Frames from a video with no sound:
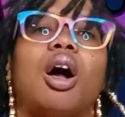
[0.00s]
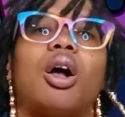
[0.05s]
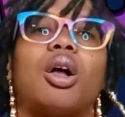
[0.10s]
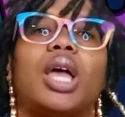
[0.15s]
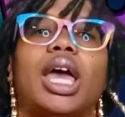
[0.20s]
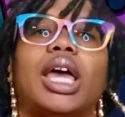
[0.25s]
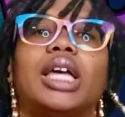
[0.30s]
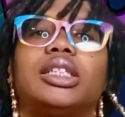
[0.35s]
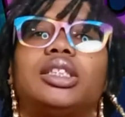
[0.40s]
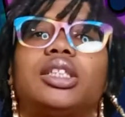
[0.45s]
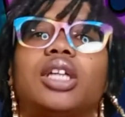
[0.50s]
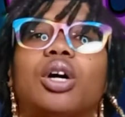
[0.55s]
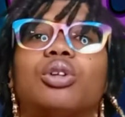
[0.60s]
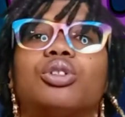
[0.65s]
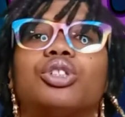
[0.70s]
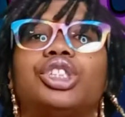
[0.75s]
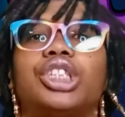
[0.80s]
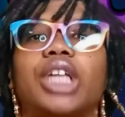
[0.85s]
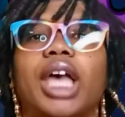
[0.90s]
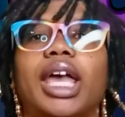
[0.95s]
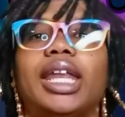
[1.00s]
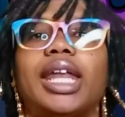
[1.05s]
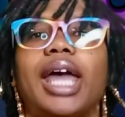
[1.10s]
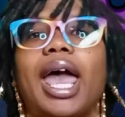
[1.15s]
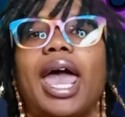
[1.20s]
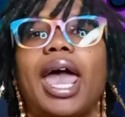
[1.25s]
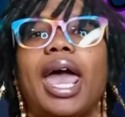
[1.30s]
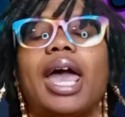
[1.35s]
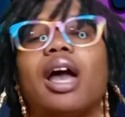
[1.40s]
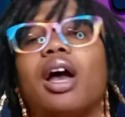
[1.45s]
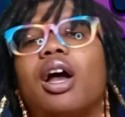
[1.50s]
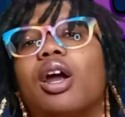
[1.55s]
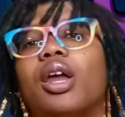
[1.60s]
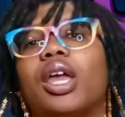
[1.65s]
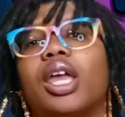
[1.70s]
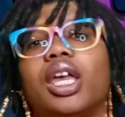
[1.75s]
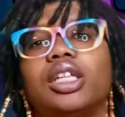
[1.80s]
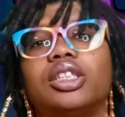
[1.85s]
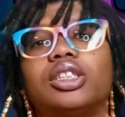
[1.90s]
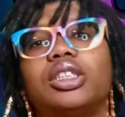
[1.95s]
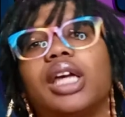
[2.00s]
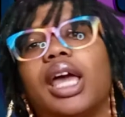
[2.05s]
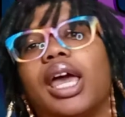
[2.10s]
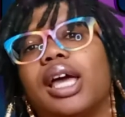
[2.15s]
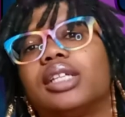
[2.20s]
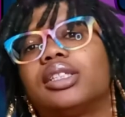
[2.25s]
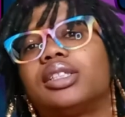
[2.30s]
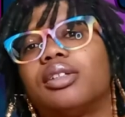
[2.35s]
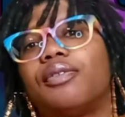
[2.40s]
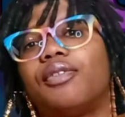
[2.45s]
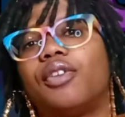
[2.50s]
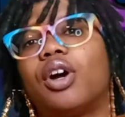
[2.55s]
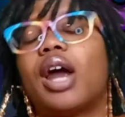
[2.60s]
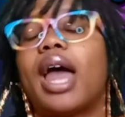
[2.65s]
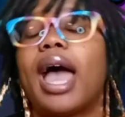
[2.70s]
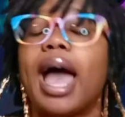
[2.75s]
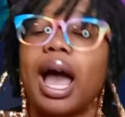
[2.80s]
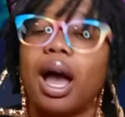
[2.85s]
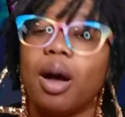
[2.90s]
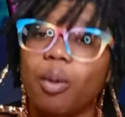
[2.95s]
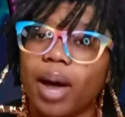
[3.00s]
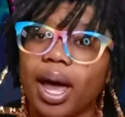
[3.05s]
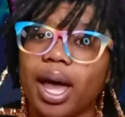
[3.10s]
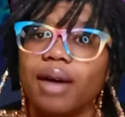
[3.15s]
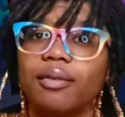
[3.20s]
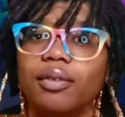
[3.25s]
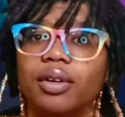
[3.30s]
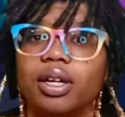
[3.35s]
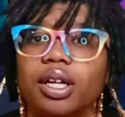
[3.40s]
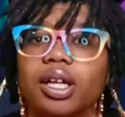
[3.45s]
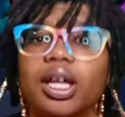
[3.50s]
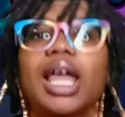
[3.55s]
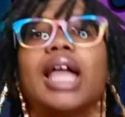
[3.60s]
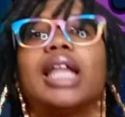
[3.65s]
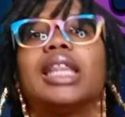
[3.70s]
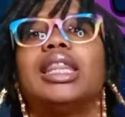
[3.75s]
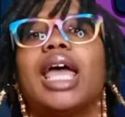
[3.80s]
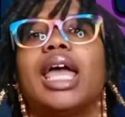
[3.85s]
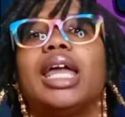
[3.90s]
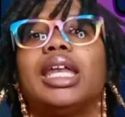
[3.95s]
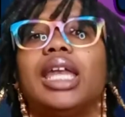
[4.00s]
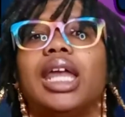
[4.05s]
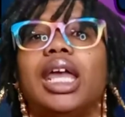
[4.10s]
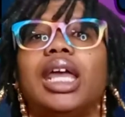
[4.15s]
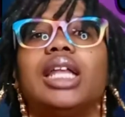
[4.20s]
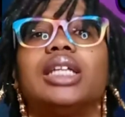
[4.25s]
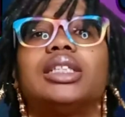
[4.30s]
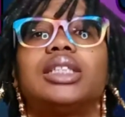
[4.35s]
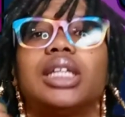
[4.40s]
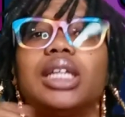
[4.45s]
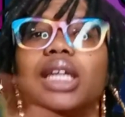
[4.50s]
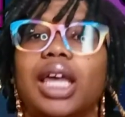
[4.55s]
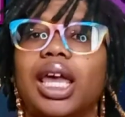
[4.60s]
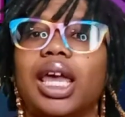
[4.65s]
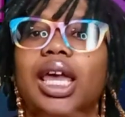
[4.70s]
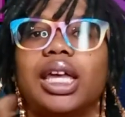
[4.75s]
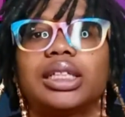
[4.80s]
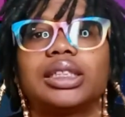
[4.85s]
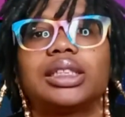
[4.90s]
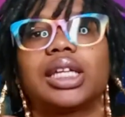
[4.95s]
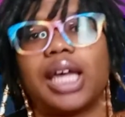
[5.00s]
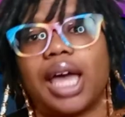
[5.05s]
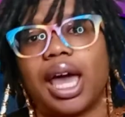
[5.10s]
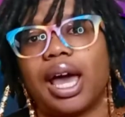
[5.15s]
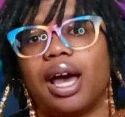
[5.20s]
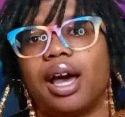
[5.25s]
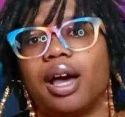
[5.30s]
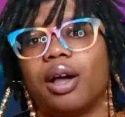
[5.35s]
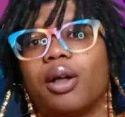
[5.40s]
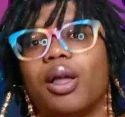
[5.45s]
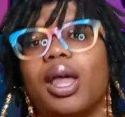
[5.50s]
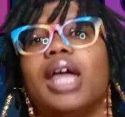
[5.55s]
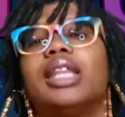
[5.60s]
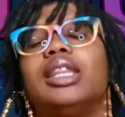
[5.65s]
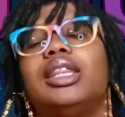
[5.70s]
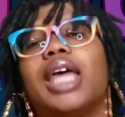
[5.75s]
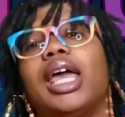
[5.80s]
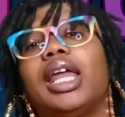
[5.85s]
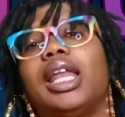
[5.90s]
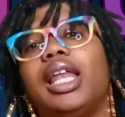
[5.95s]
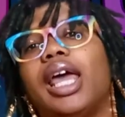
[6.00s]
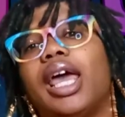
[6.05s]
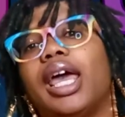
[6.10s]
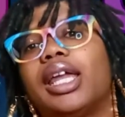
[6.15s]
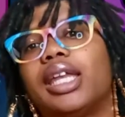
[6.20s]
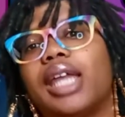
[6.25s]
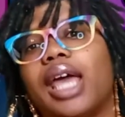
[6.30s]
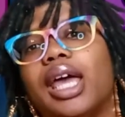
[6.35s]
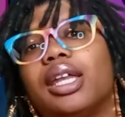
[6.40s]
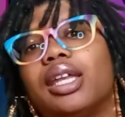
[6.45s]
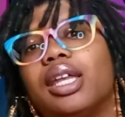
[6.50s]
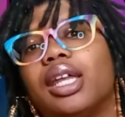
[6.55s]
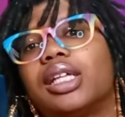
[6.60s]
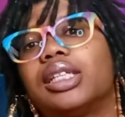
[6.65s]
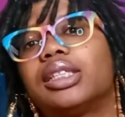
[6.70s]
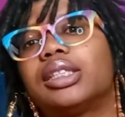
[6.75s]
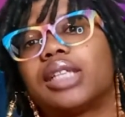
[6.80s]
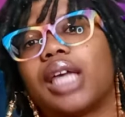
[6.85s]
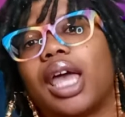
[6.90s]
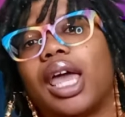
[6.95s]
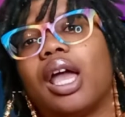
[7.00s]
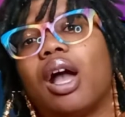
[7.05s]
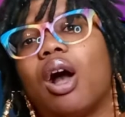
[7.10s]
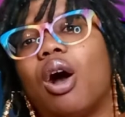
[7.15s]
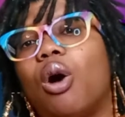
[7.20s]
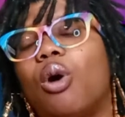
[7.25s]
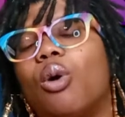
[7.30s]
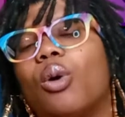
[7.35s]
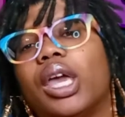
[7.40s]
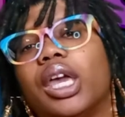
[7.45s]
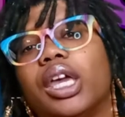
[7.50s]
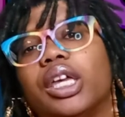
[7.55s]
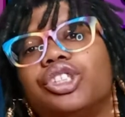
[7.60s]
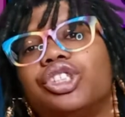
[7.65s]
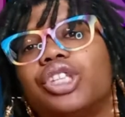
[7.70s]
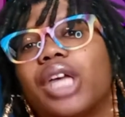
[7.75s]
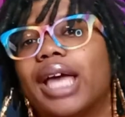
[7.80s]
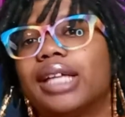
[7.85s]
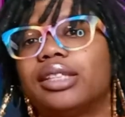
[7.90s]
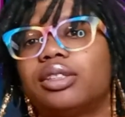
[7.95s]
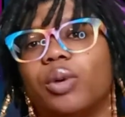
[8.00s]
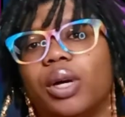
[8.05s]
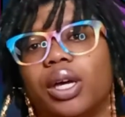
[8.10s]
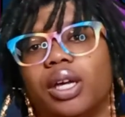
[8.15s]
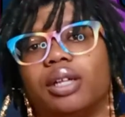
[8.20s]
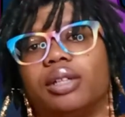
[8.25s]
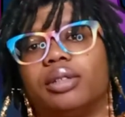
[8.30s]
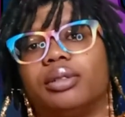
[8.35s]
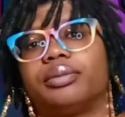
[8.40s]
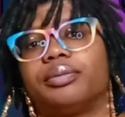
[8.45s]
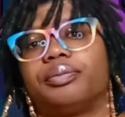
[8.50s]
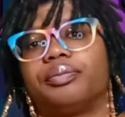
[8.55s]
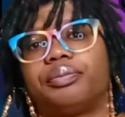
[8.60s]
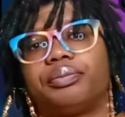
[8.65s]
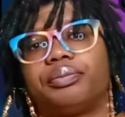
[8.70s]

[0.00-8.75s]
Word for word: Okay, so Shayna had her itch to answer for. However, they needed to get into Kyle. They let that nigga skate on ish as well.